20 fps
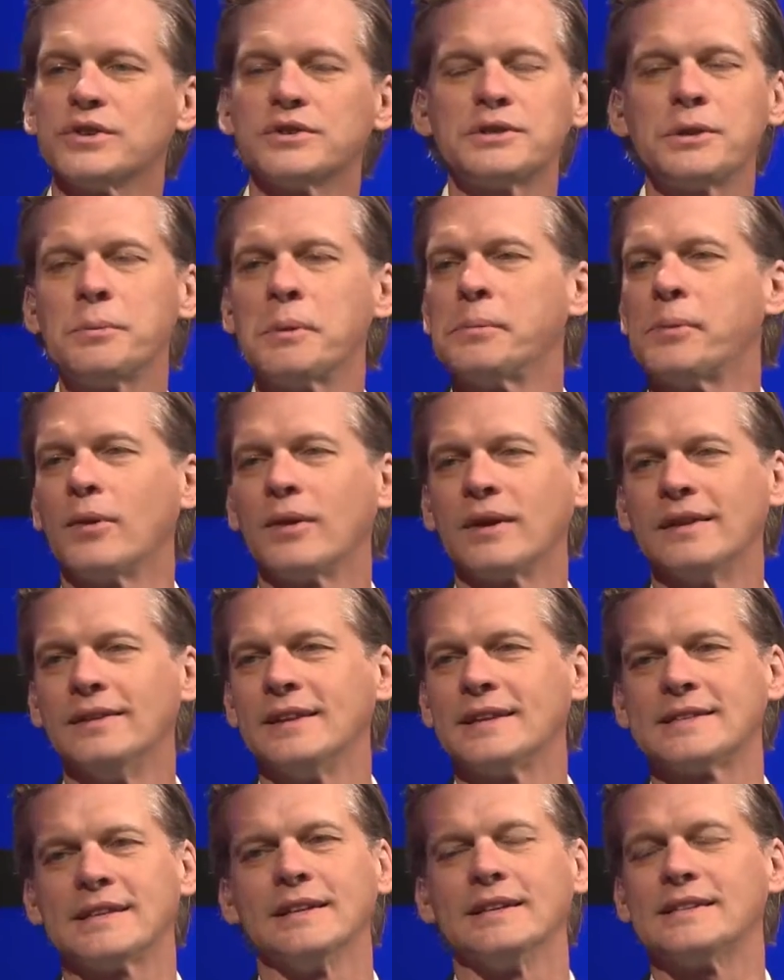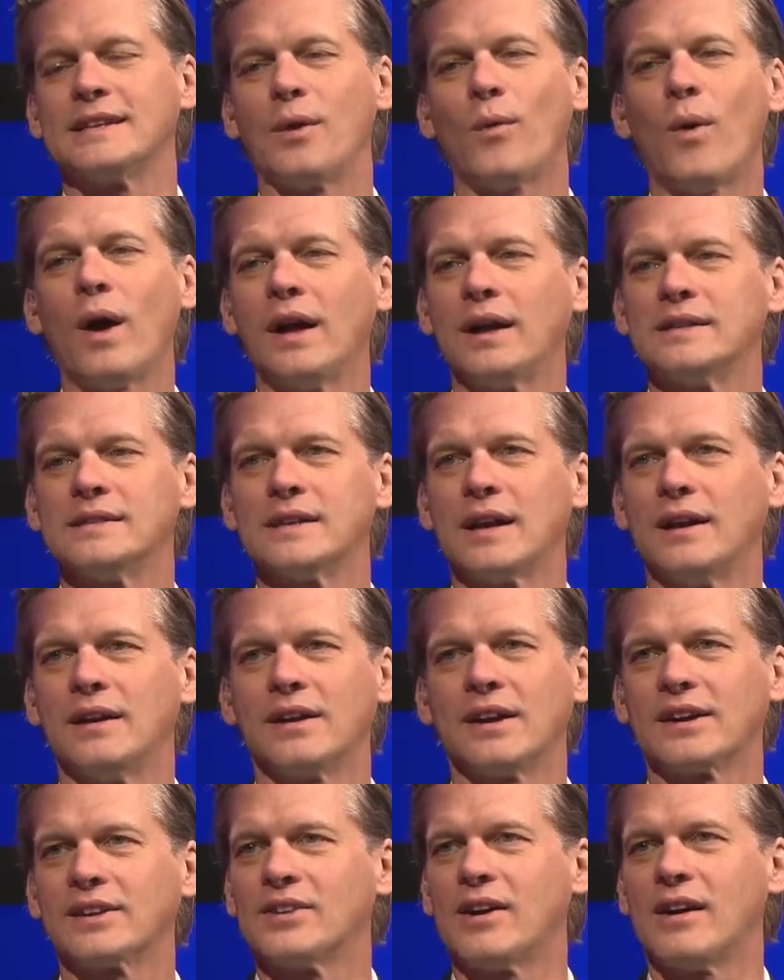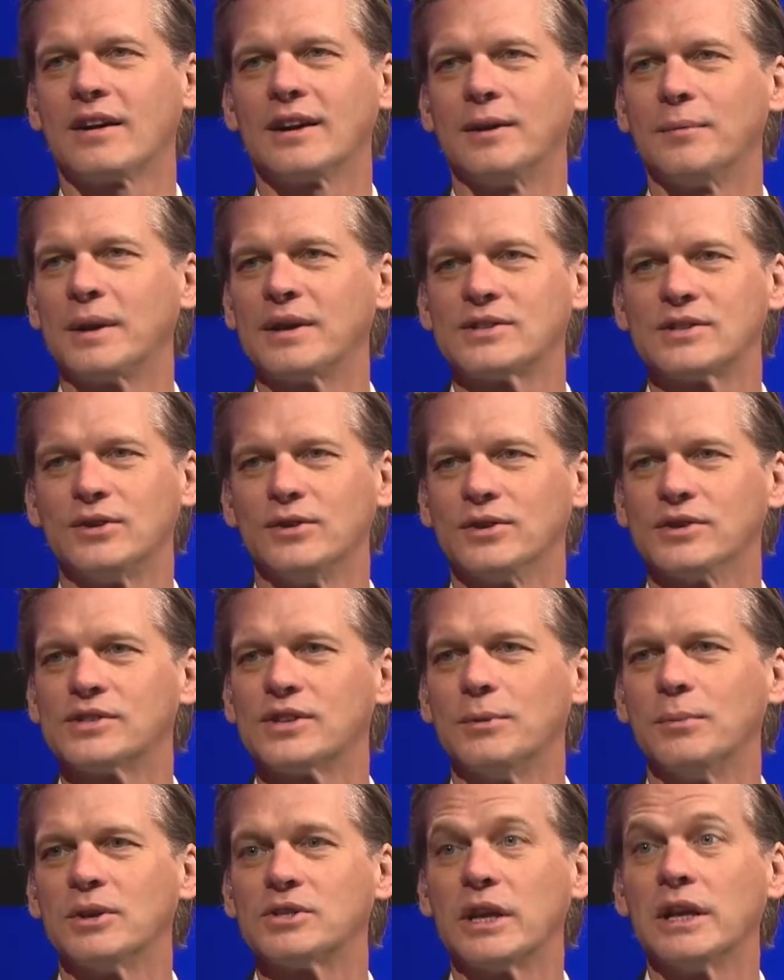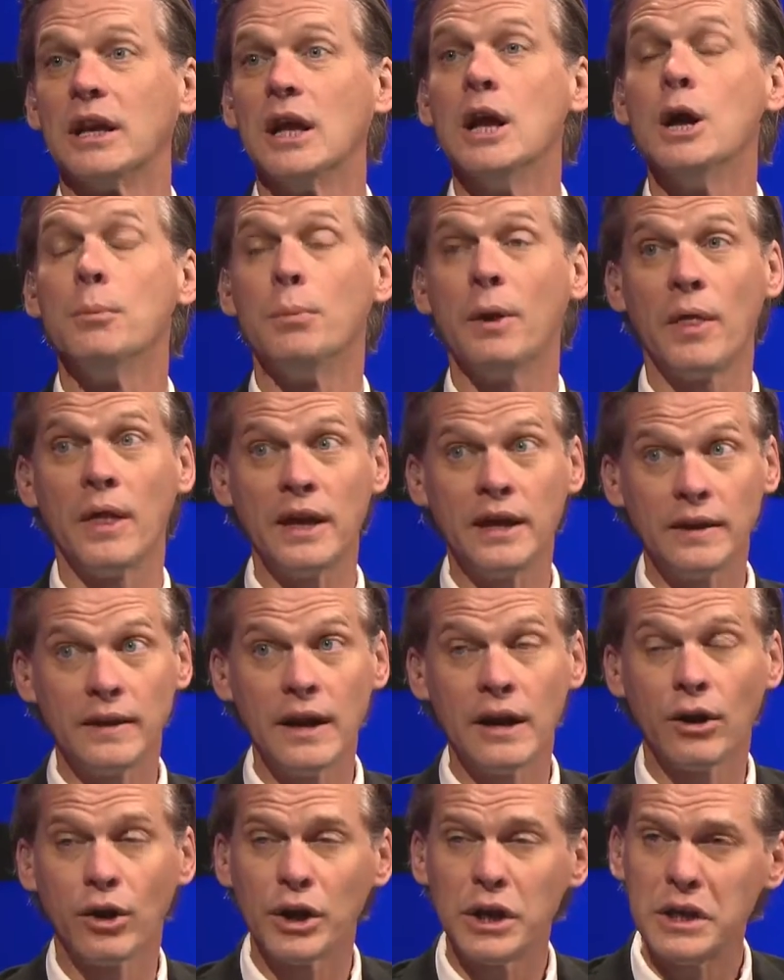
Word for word: So some people can listen and say, why is Eric talking about sewer so much? Well, no, no, it's but significant.